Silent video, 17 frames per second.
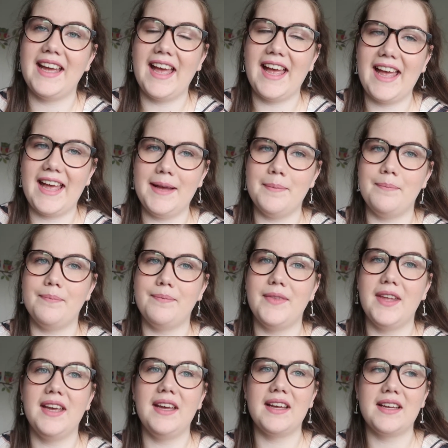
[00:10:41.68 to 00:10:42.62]
him
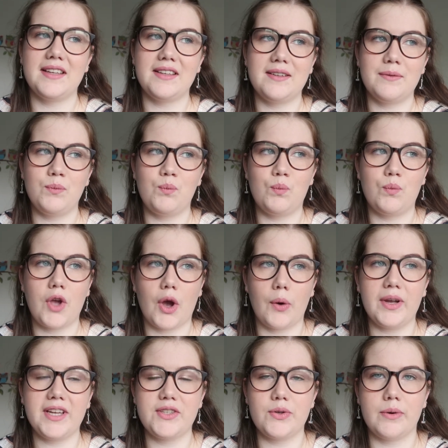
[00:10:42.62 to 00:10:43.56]

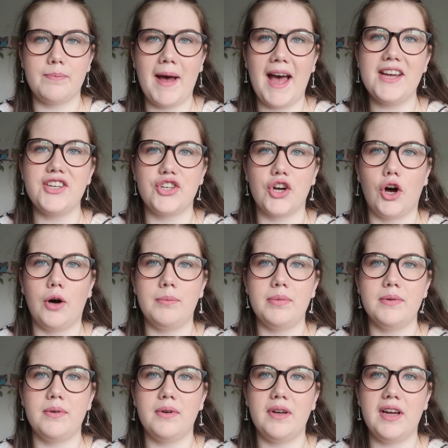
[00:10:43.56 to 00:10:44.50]
going to a pet shop
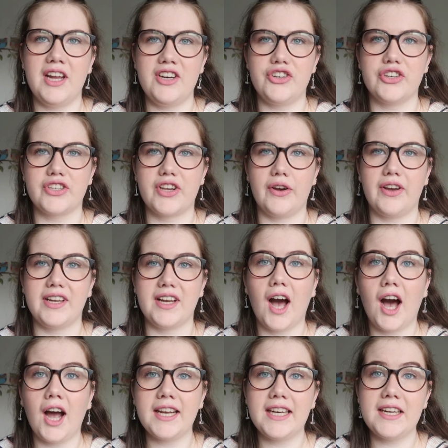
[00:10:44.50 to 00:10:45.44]
and just going,
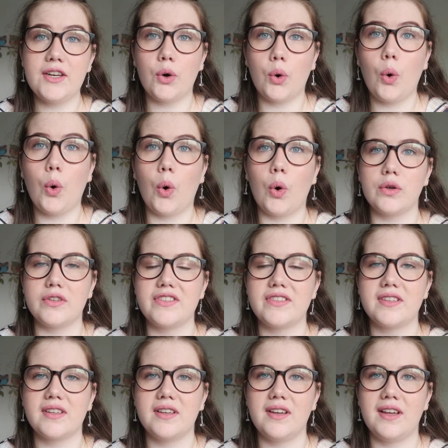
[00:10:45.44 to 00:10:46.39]
I need a horse.